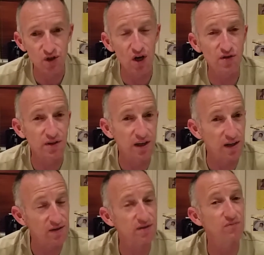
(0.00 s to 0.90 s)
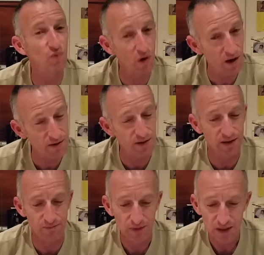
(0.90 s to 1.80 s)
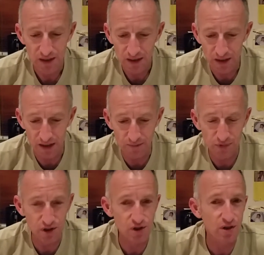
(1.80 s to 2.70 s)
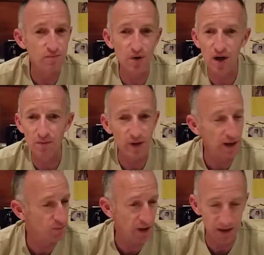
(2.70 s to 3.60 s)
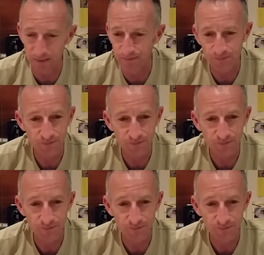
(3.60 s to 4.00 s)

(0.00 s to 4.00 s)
Chose the Kingston wisely, because you can buy a Black Bay